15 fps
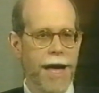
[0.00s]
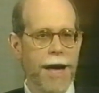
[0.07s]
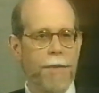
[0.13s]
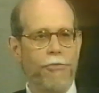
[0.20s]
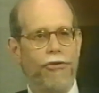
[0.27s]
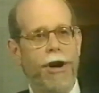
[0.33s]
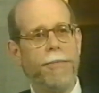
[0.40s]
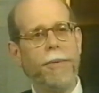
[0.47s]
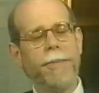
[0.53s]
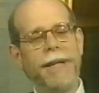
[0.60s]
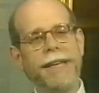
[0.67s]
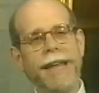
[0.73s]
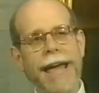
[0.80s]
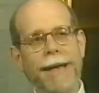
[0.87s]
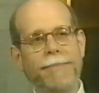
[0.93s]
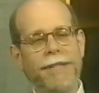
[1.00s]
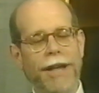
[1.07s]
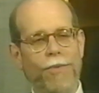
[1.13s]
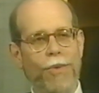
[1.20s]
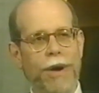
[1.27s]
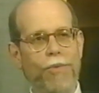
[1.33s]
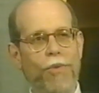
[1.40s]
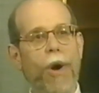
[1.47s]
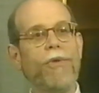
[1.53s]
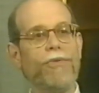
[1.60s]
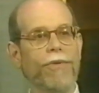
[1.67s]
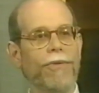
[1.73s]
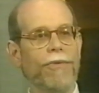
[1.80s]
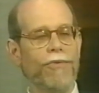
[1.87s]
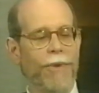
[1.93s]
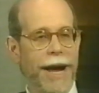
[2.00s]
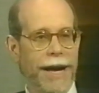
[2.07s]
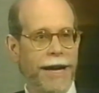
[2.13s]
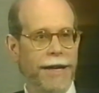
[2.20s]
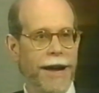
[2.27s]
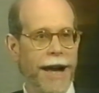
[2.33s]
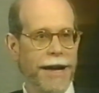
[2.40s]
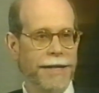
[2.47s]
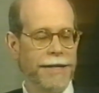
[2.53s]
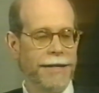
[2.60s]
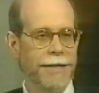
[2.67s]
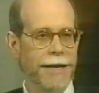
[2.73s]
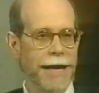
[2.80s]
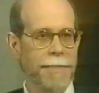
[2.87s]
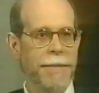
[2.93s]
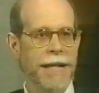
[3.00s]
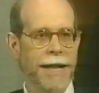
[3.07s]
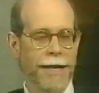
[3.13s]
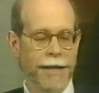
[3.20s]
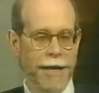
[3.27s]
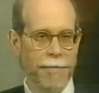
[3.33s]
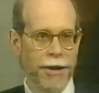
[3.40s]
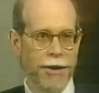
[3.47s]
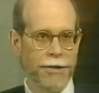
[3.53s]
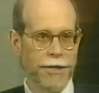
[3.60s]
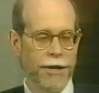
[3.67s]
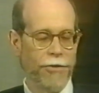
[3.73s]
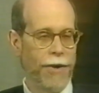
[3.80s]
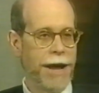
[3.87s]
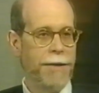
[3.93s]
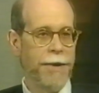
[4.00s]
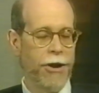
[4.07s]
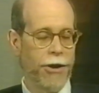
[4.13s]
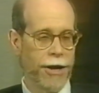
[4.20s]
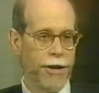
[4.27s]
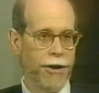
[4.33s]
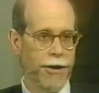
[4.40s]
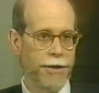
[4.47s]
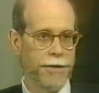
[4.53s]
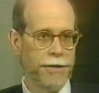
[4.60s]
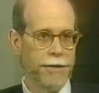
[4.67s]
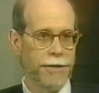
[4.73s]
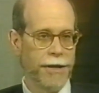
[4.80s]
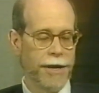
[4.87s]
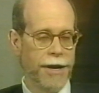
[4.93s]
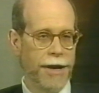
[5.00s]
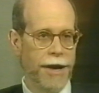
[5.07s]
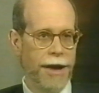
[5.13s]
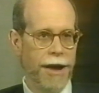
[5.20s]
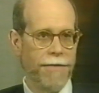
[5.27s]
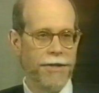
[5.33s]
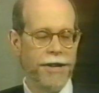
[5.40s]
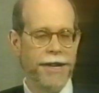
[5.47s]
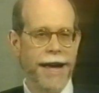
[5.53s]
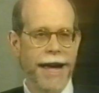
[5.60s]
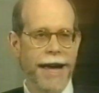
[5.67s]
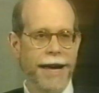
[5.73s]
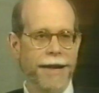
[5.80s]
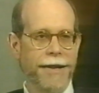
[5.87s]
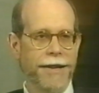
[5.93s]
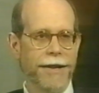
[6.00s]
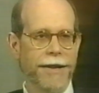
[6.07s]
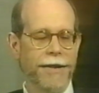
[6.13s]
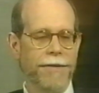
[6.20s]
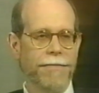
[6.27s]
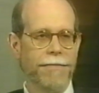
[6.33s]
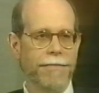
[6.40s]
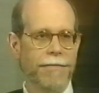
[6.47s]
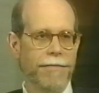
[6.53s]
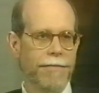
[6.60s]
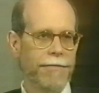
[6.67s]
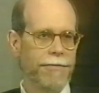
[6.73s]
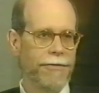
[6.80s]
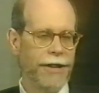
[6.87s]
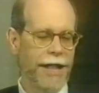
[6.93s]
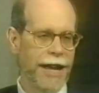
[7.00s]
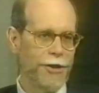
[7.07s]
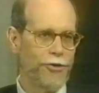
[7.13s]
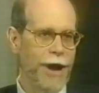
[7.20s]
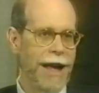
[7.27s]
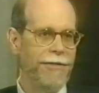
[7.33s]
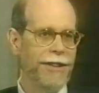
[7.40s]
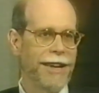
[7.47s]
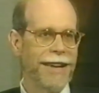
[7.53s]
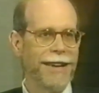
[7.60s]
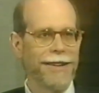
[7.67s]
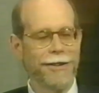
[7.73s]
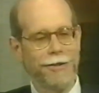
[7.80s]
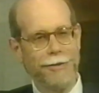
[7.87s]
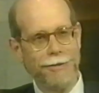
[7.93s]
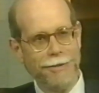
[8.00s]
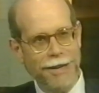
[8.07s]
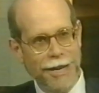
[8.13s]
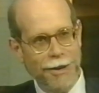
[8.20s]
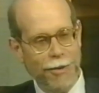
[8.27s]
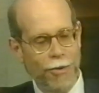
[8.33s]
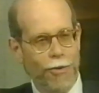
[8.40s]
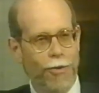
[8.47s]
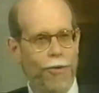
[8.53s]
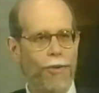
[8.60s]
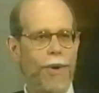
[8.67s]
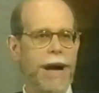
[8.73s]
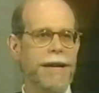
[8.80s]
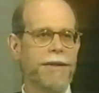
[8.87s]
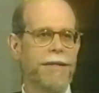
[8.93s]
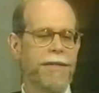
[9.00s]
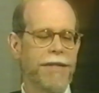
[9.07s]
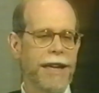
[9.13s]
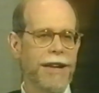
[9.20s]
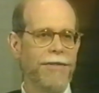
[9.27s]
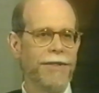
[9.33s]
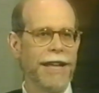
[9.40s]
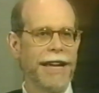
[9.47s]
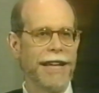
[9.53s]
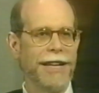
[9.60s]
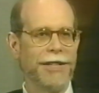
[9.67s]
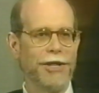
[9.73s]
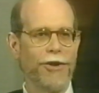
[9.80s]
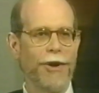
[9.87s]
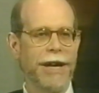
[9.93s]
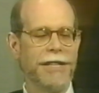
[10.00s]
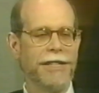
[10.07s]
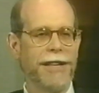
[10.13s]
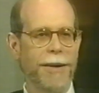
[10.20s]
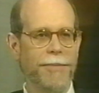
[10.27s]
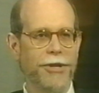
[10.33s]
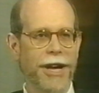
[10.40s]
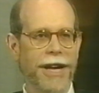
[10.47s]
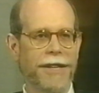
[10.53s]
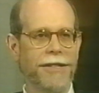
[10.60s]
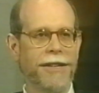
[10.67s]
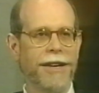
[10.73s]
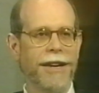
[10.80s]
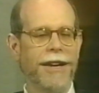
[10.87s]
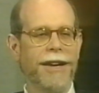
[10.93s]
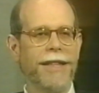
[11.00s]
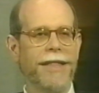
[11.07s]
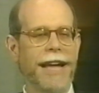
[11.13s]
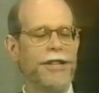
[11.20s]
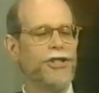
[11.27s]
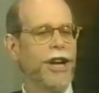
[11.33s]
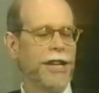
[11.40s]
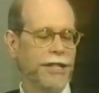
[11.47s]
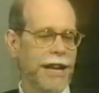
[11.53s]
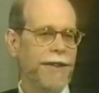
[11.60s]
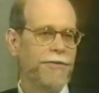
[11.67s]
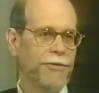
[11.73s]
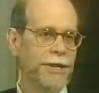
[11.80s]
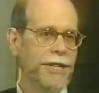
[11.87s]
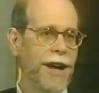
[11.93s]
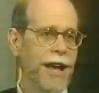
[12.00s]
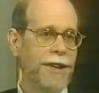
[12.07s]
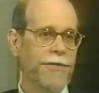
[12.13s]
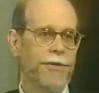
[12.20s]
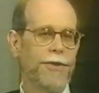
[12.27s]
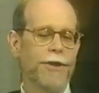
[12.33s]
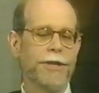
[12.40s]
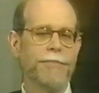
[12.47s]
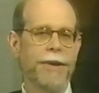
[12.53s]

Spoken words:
Probably names that we won't recognize immediately, because the great American artists of the day didn't feel like traveling, didn't quite think of Lincoln as a great subject. That changed after he died, of course.